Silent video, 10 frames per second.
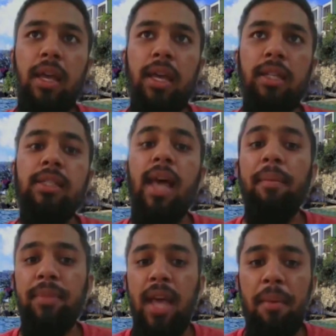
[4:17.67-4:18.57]
in
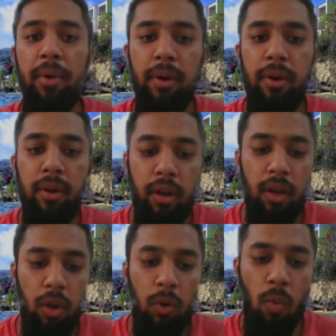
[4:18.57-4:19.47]
September,
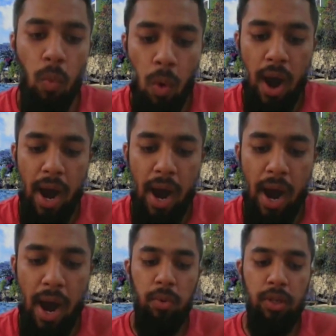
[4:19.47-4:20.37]
what
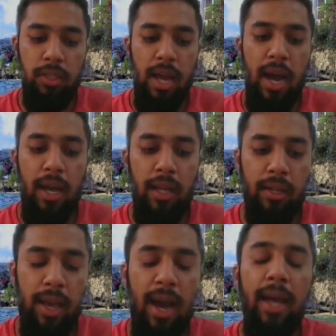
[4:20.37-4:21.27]
happened was
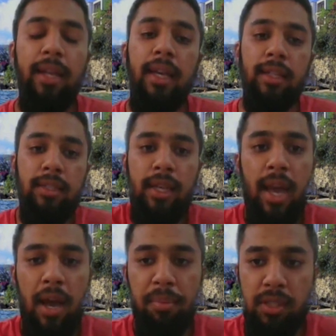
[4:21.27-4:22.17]
that they had the
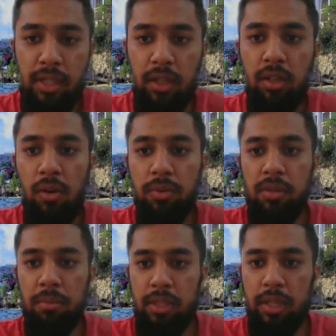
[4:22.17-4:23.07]
Inter-Campus Guild
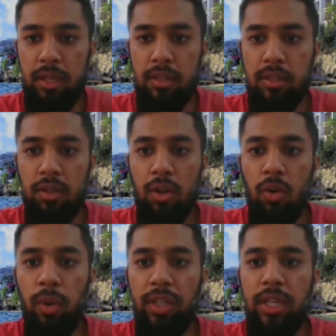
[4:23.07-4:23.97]
Council meetings,
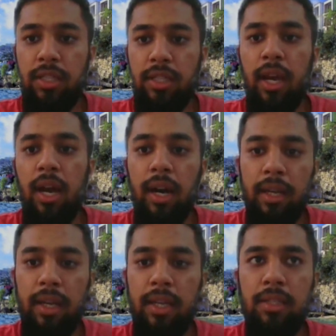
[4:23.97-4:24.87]
which is the
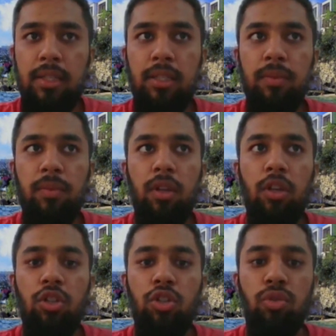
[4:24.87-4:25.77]
highest
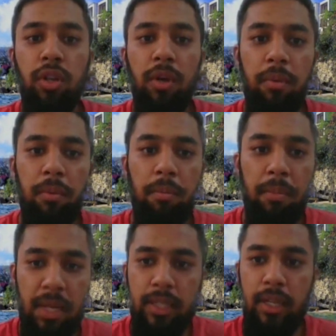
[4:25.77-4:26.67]
student
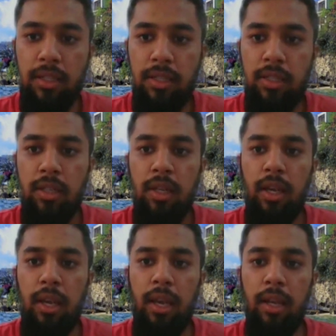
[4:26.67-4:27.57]
meetings
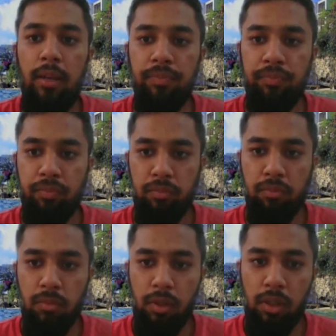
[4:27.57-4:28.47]

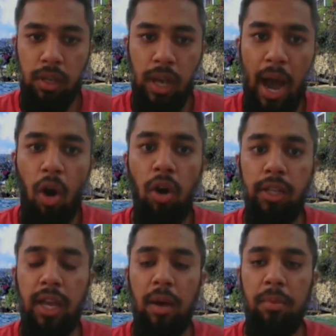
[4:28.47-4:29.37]
at all the
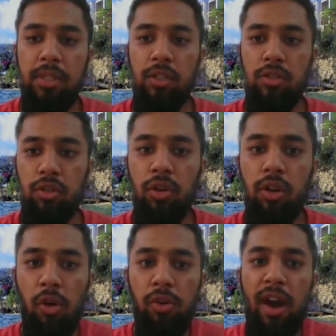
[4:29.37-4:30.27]
campuses. So you know
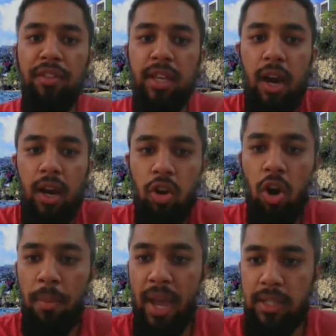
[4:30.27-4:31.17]
how you have the
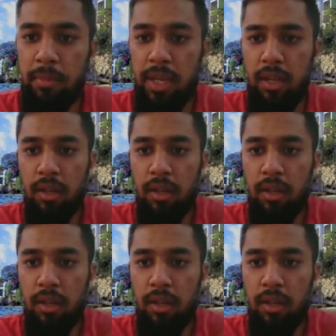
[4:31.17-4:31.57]
CARICOM heads meet,